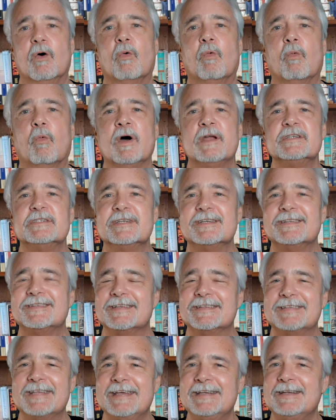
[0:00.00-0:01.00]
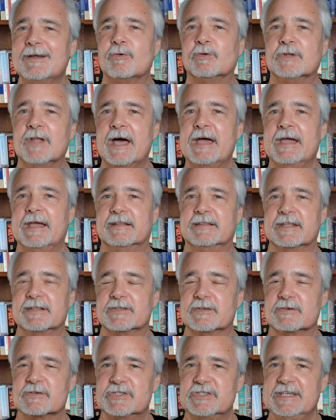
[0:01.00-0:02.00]
What is it that they don't like that
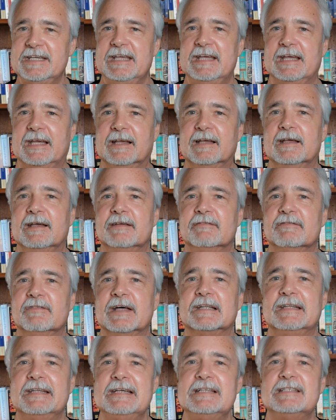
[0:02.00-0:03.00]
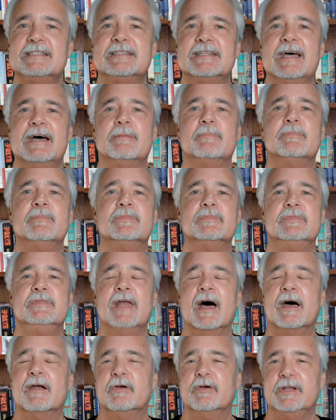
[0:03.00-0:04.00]
they're seeing that leads them
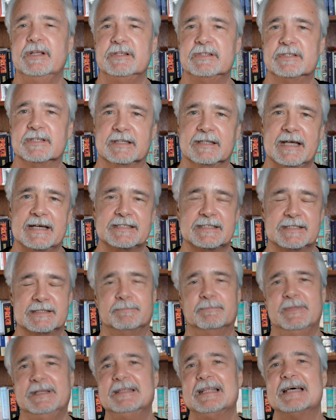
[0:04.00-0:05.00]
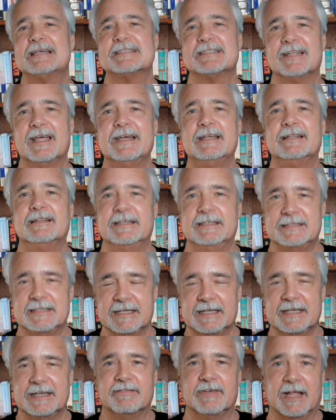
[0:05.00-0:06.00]
not only to be less likely to
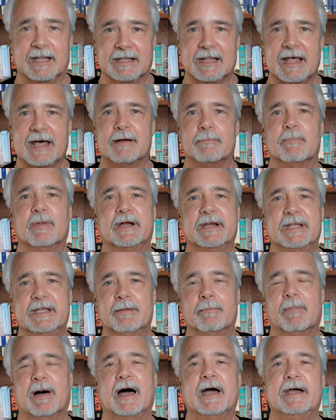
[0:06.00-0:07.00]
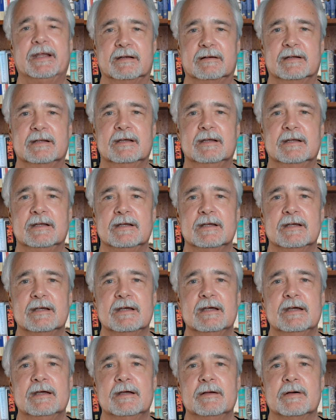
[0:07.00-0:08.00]
give a lot of money to Biden,
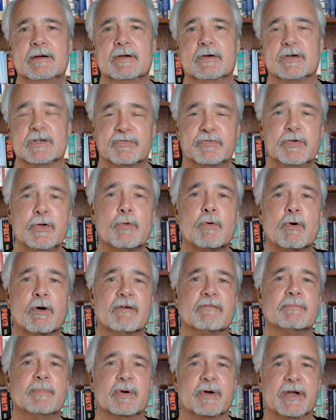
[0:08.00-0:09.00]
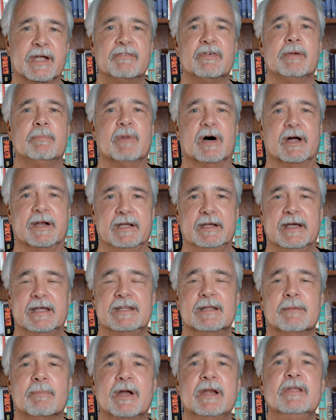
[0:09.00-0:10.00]
because fewer of them are giving money, and
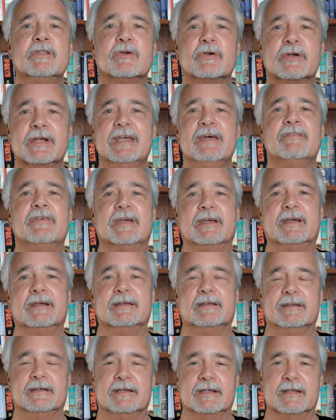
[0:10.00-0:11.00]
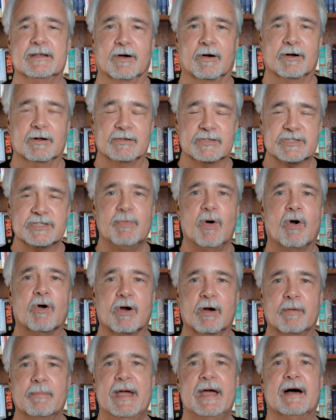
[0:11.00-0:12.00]
the money they're giving are smaller
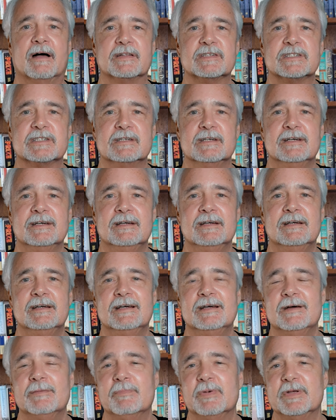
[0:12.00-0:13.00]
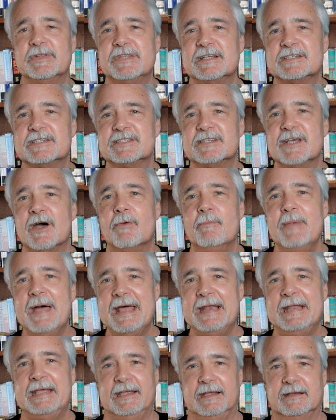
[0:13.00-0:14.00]
amounts, but that so
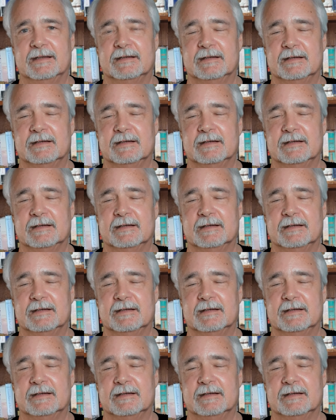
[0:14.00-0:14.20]
many,